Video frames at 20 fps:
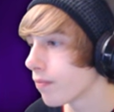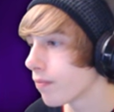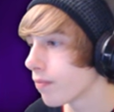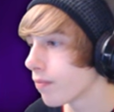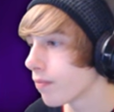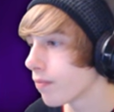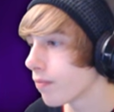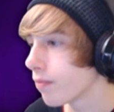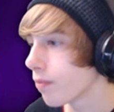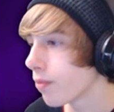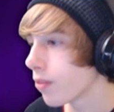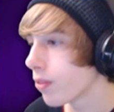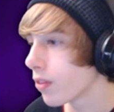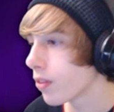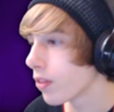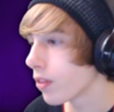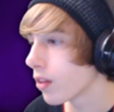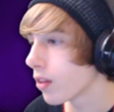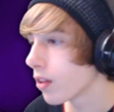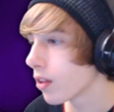
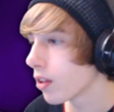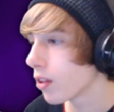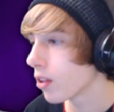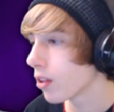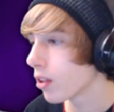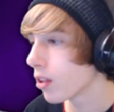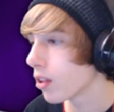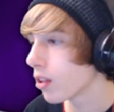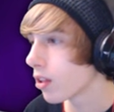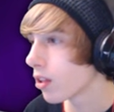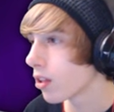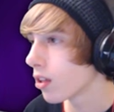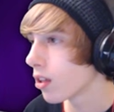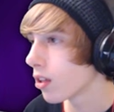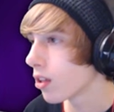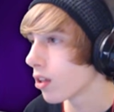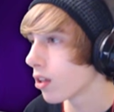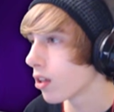(silence)